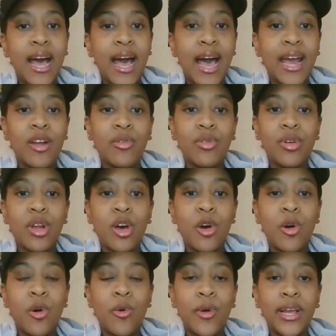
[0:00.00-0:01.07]
I don't
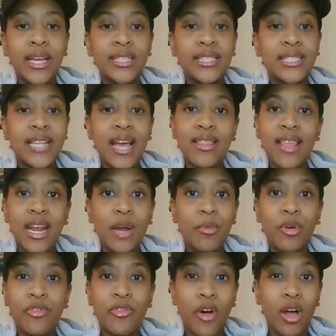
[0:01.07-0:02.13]
know. It said that it
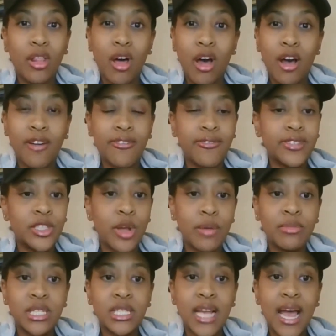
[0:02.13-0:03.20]
would fall off, so
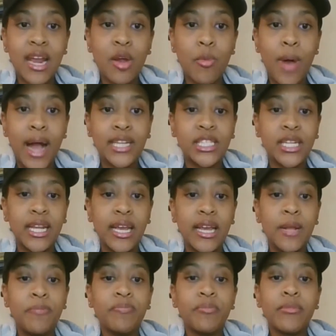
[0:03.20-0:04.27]
I'm just kind of watching
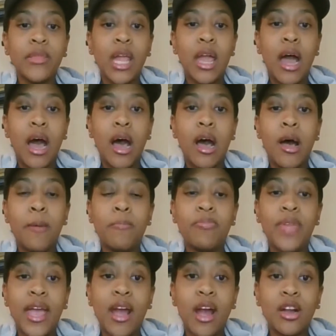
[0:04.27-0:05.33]
it.
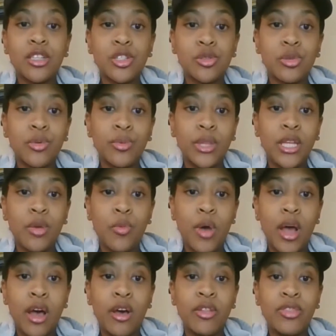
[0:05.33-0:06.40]
They are doing really
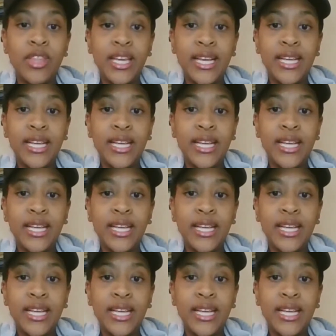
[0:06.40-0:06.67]
well.